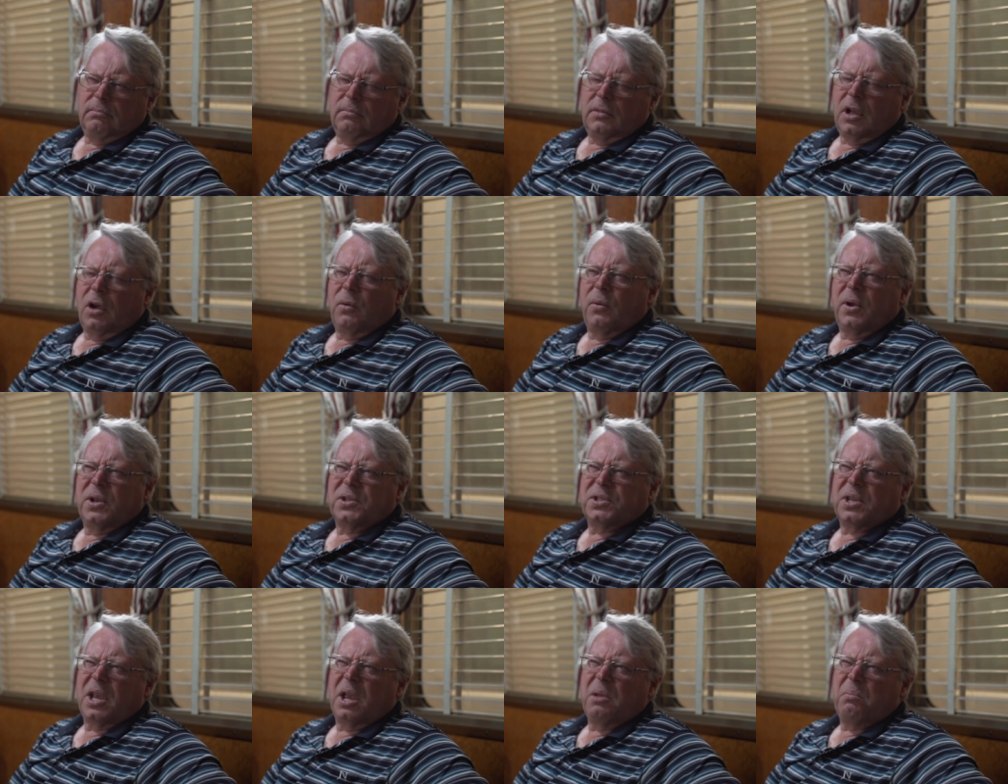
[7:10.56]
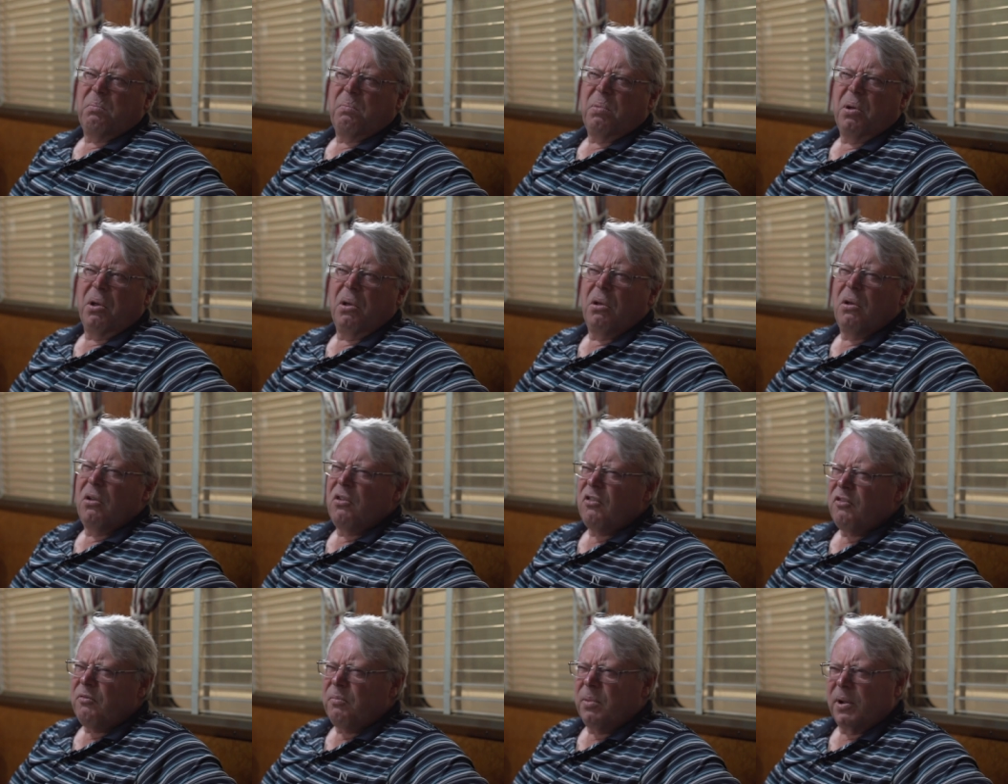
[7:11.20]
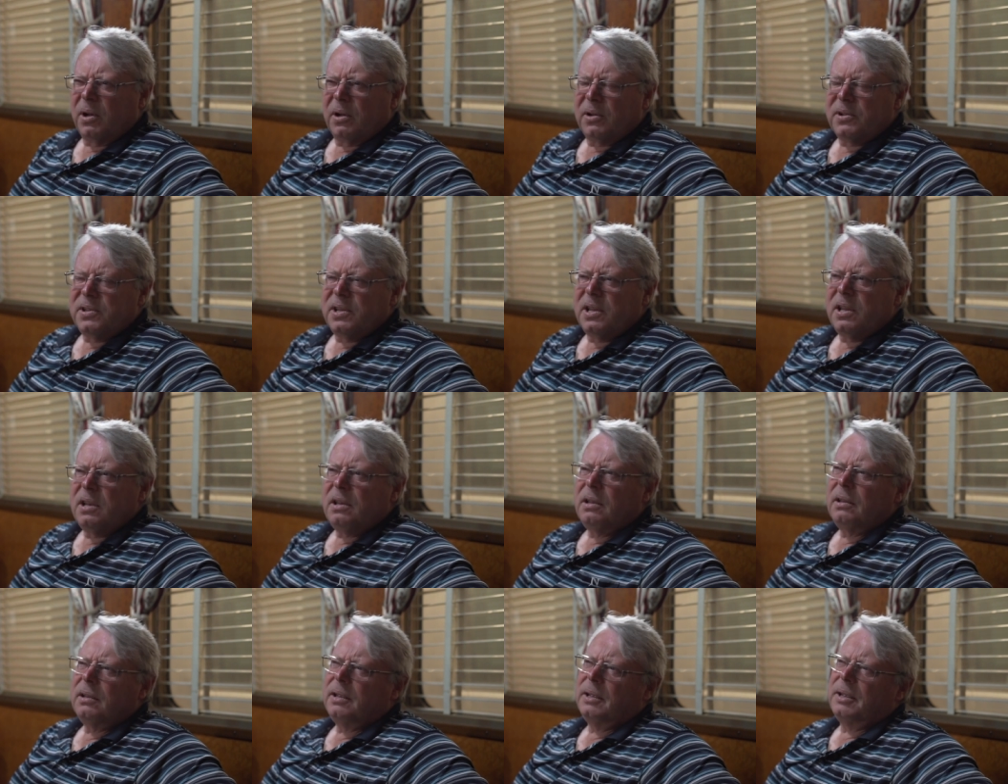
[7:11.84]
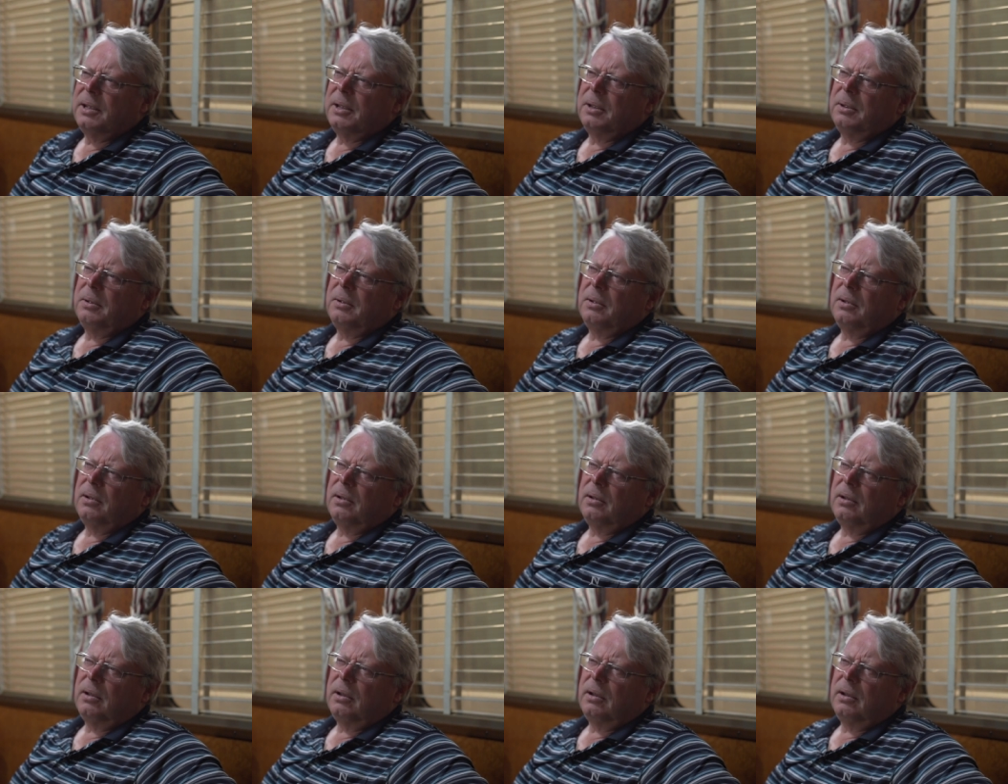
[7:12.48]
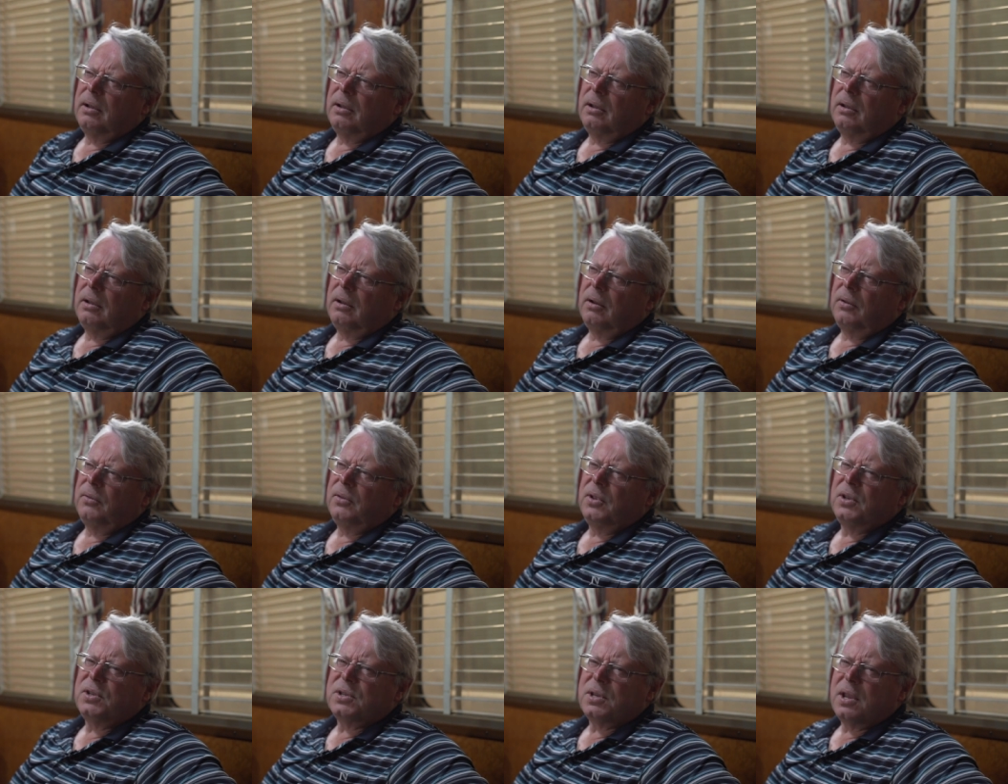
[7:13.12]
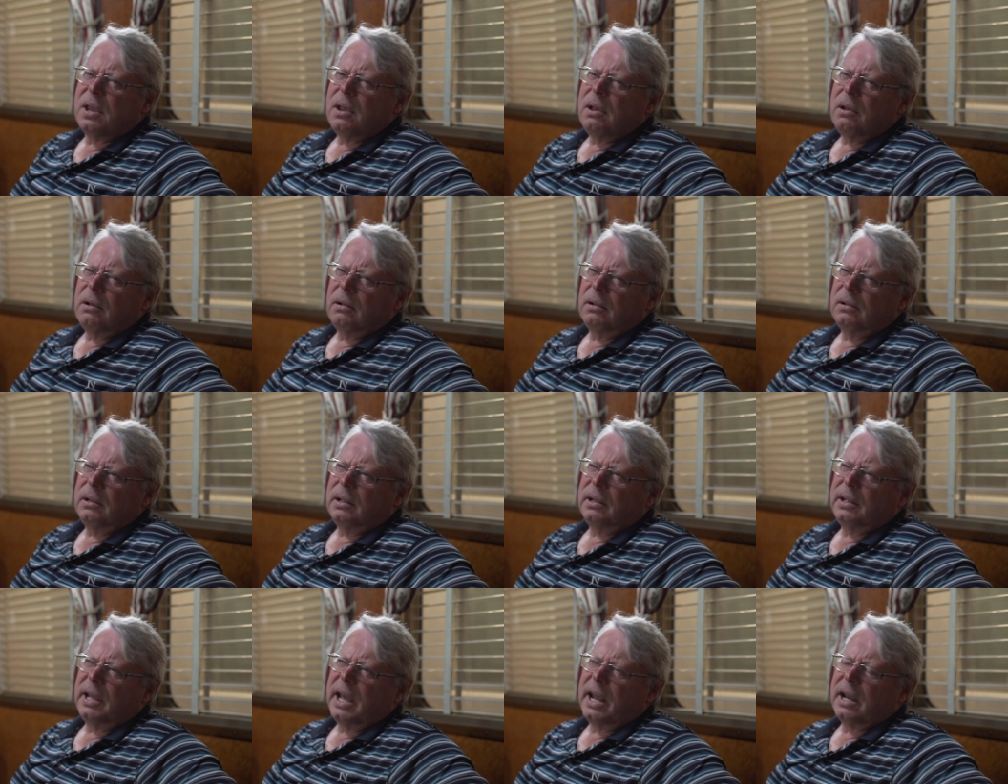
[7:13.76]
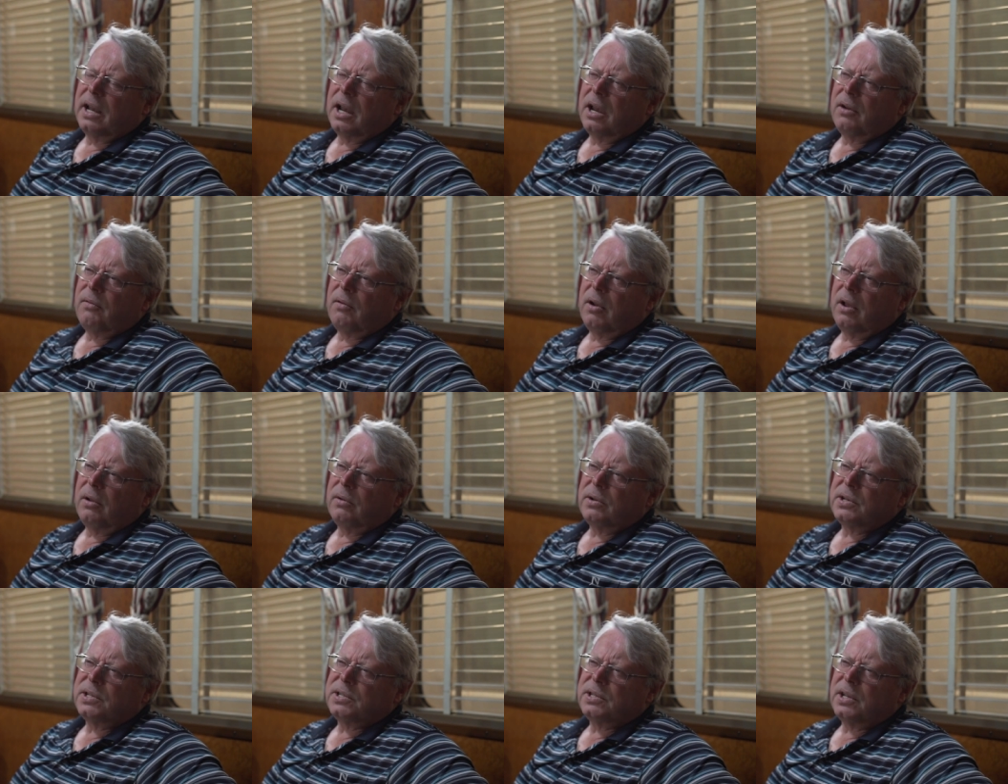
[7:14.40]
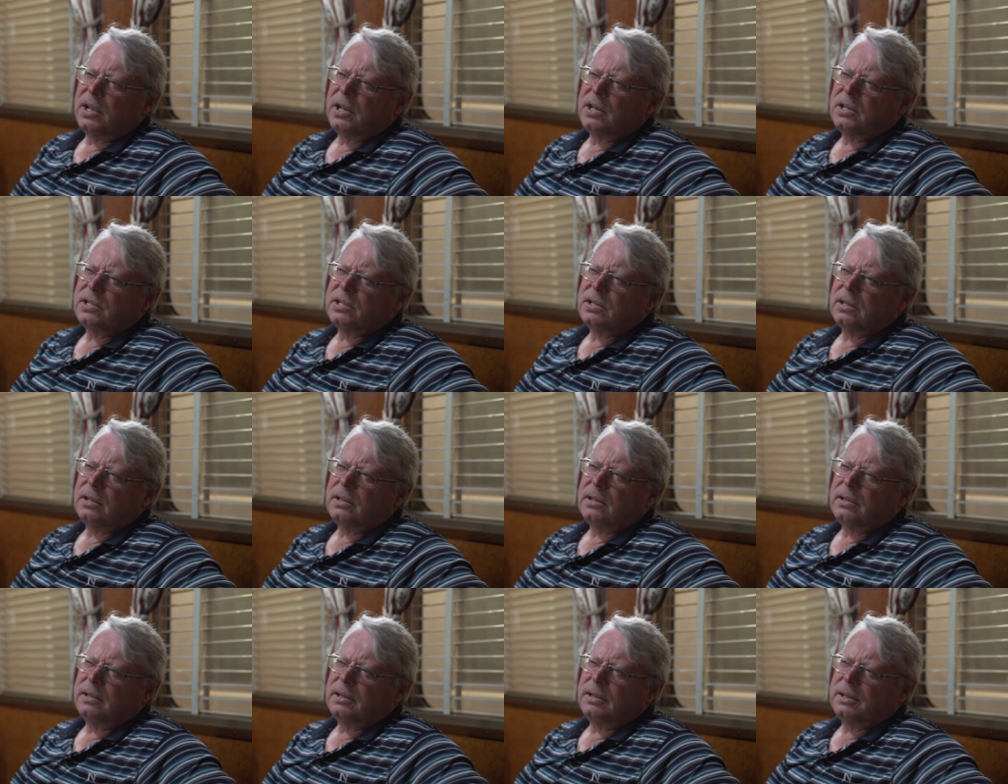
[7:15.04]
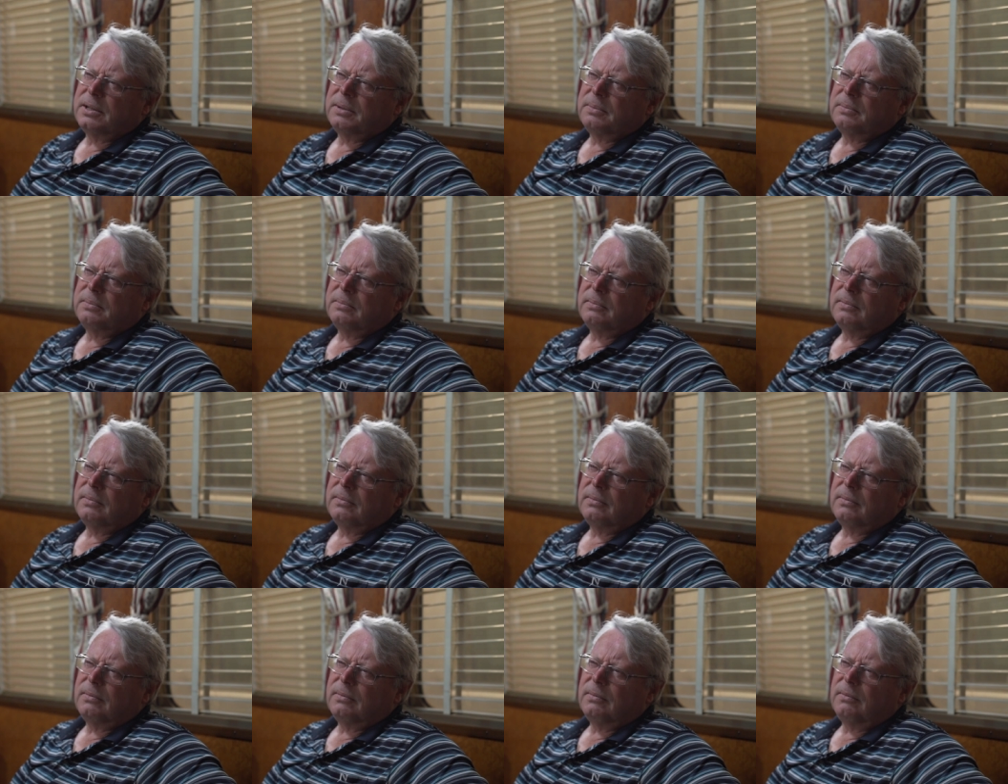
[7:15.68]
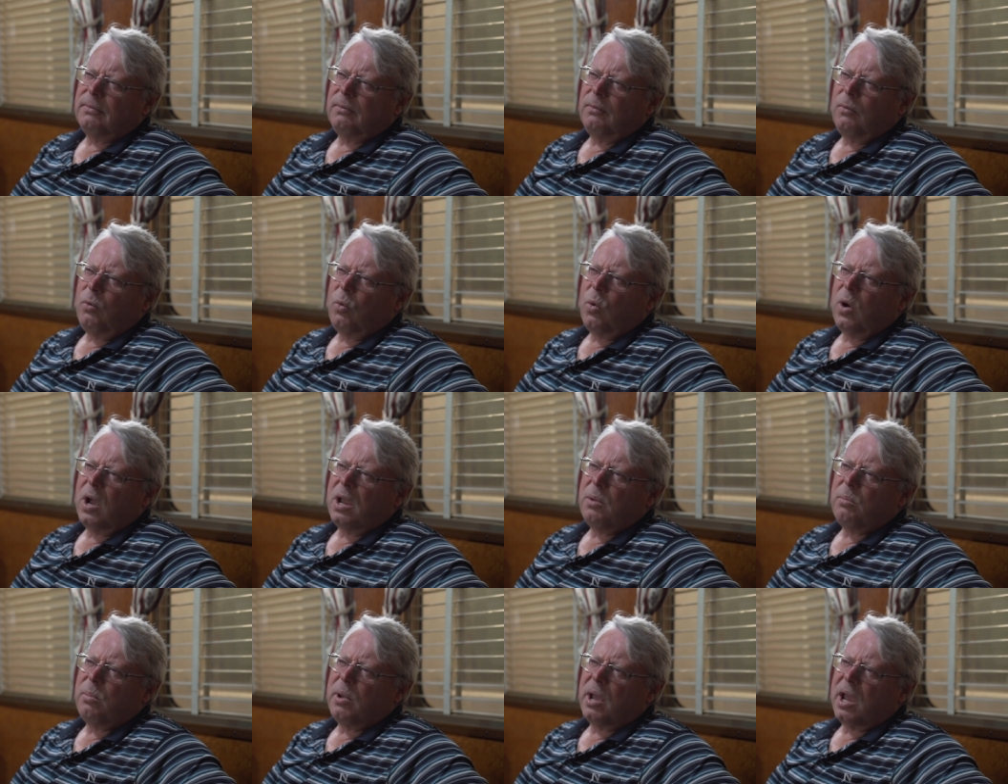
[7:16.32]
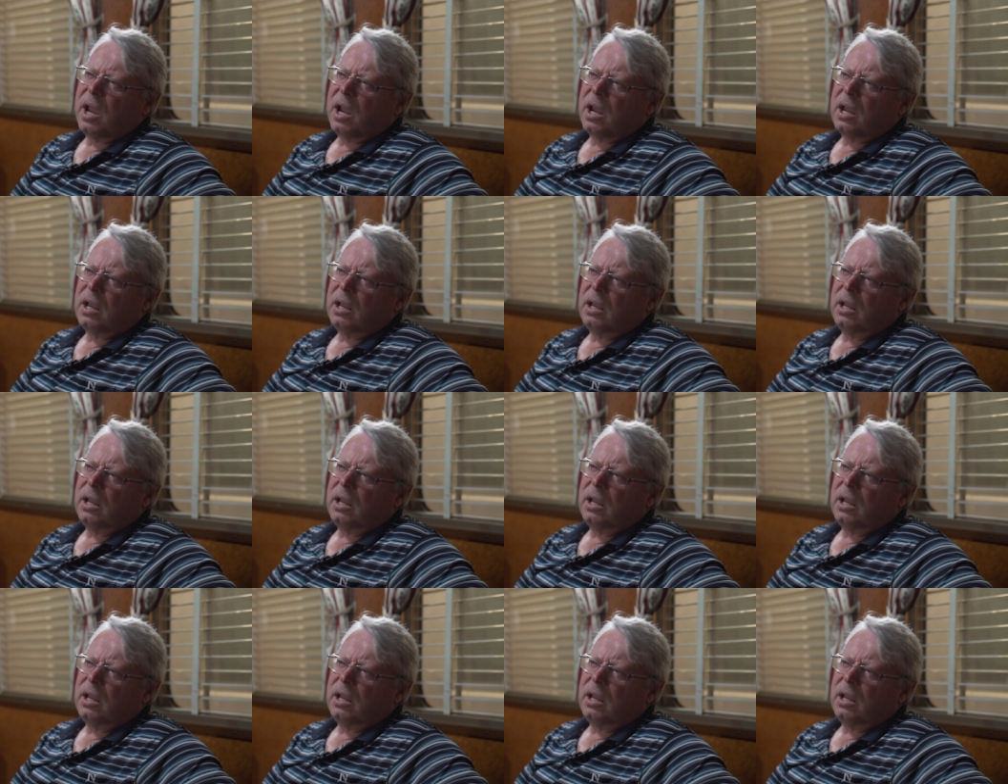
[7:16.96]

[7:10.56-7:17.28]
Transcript: I won't say perv, but I did uh, on this girl at Adelaide Railway Station um, way back.